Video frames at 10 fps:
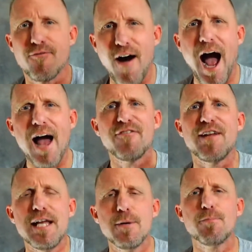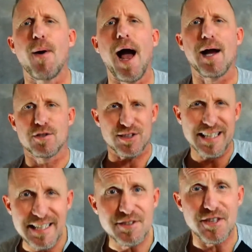5 empires
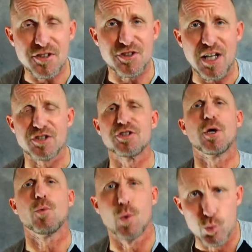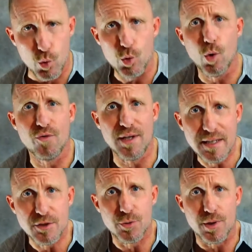in succession that will rule over
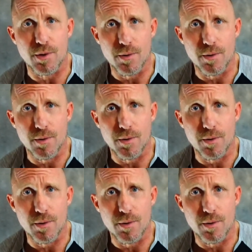Israel.